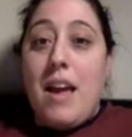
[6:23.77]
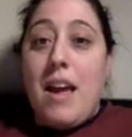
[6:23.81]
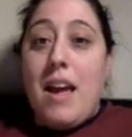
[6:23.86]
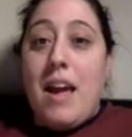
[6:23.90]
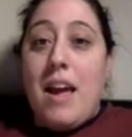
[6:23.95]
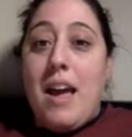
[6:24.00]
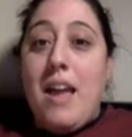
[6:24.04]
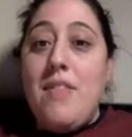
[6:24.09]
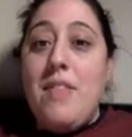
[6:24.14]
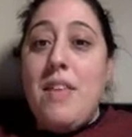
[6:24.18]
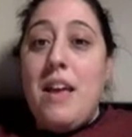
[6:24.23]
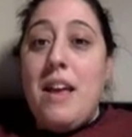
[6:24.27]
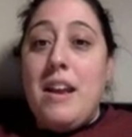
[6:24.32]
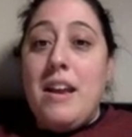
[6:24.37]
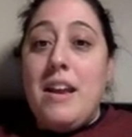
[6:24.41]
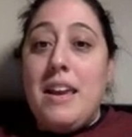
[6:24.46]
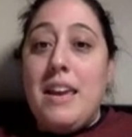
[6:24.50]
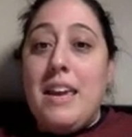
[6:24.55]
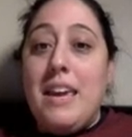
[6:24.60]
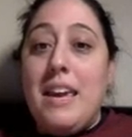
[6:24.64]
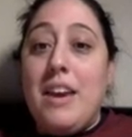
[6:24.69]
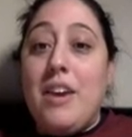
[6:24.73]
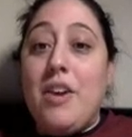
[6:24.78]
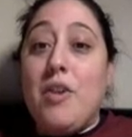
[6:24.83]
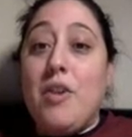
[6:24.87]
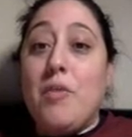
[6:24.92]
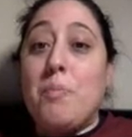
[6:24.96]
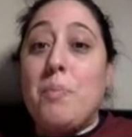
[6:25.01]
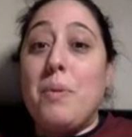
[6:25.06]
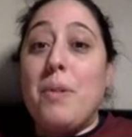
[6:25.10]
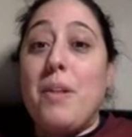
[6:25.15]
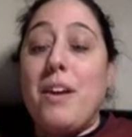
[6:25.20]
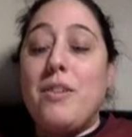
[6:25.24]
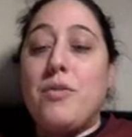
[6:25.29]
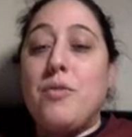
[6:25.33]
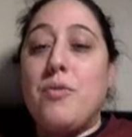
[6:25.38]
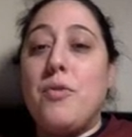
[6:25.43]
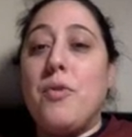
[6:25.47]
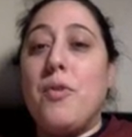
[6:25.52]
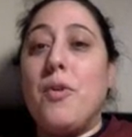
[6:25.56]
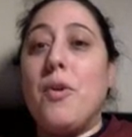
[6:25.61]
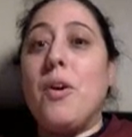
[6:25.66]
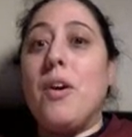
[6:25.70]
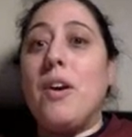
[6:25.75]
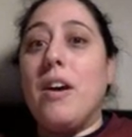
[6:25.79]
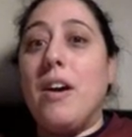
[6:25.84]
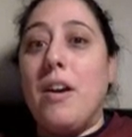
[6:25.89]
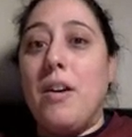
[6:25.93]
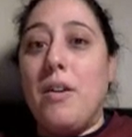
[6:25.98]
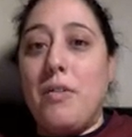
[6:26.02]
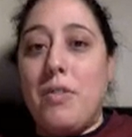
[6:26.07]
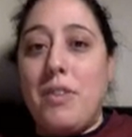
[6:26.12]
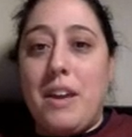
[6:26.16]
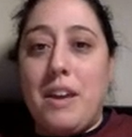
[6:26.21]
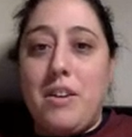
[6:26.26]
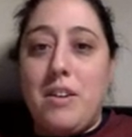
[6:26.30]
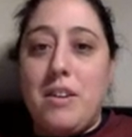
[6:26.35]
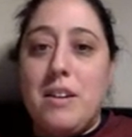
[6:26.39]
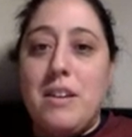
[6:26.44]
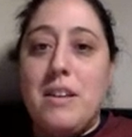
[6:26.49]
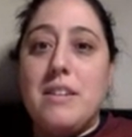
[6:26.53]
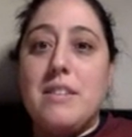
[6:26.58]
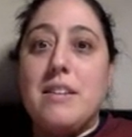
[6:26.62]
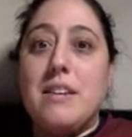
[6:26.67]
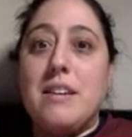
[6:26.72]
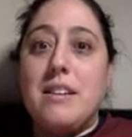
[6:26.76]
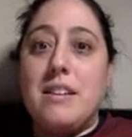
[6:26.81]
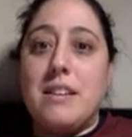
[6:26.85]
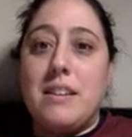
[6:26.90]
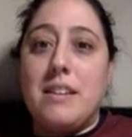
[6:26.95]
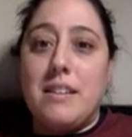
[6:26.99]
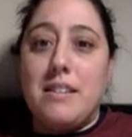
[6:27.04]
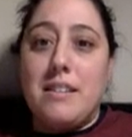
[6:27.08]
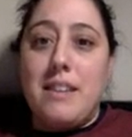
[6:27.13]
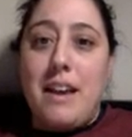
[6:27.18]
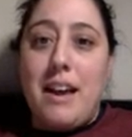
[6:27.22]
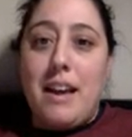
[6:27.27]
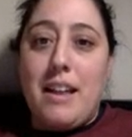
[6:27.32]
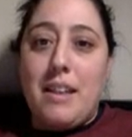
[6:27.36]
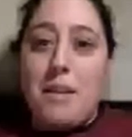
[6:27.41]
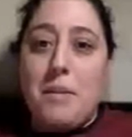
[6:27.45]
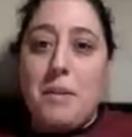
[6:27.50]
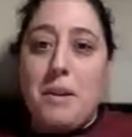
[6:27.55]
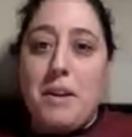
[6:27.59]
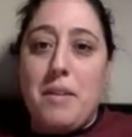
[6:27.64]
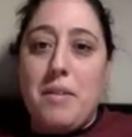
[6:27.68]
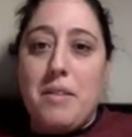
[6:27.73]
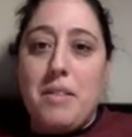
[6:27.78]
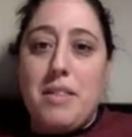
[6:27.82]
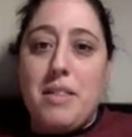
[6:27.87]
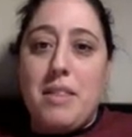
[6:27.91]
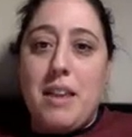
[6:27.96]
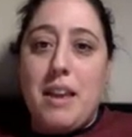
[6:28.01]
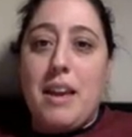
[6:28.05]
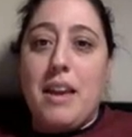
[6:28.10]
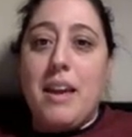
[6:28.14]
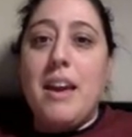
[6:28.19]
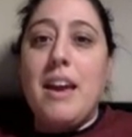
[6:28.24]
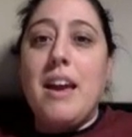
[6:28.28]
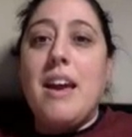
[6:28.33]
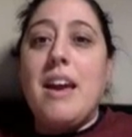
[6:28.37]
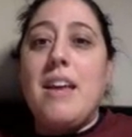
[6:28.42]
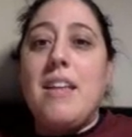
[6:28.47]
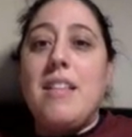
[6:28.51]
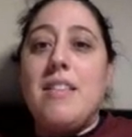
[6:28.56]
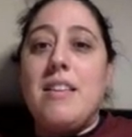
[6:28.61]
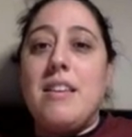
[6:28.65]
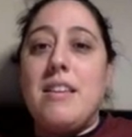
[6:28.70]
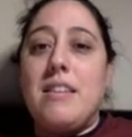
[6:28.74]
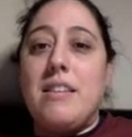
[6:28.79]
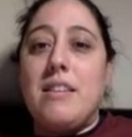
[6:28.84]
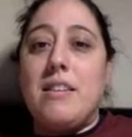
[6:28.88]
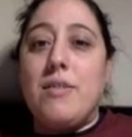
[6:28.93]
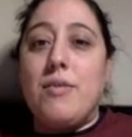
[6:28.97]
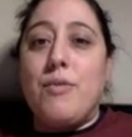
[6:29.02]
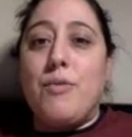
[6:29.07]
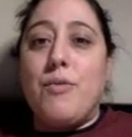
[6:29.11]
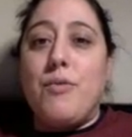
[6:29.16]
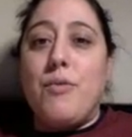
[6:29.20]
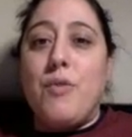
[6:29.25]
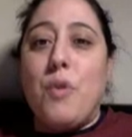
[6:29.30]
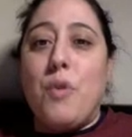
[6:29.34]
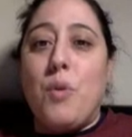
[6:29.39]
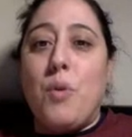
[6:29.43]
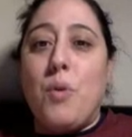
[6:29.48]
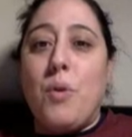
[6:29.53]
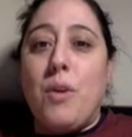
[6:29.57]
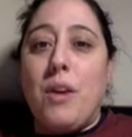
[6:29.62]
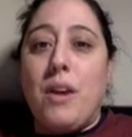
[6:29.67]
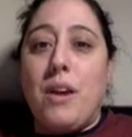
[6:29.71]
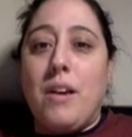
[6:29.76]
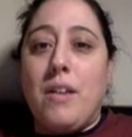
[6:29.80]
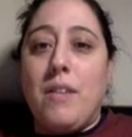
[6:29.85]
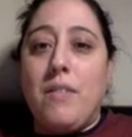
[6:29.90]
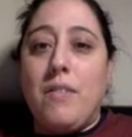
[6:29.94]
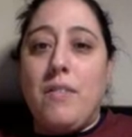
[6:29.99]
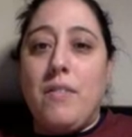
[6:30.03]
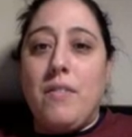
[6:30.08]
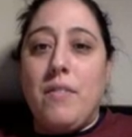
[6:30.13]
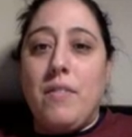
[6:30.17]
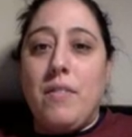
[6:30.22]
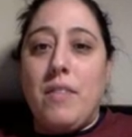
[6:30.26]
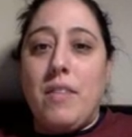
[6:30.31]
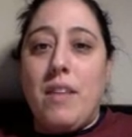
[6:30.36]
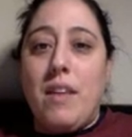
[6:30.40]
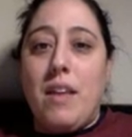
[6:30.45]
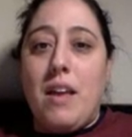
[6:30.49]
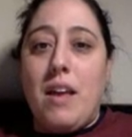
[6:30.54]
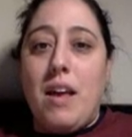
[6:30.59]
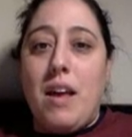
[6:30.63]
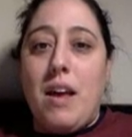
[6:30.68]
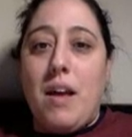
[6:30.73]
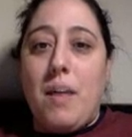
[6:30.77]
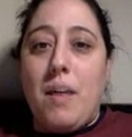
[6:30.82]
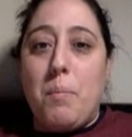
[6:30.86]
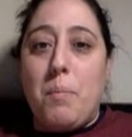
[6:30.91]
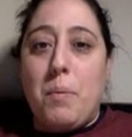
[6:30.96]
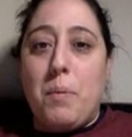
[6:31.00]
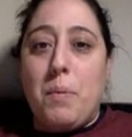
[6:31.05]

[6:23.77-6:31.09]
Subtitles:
And then here, plus 4. Oh, thank goodness. It's exactly what I would think. This is 4 up.